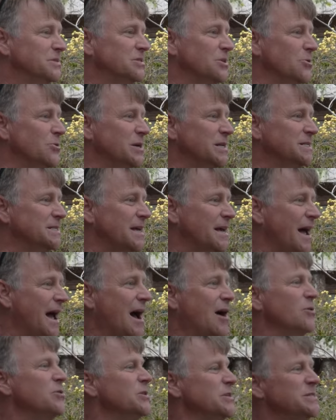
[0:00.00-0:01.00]
so it's
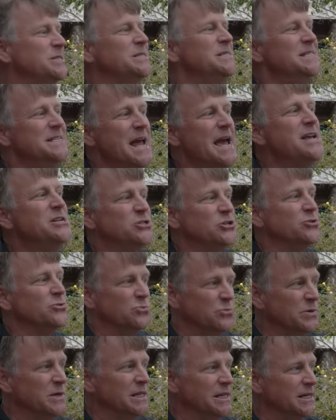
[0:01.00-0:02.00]
how does
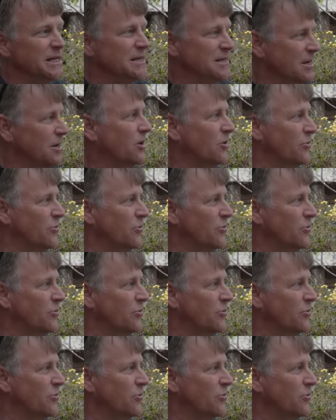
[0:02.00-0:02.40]
nature really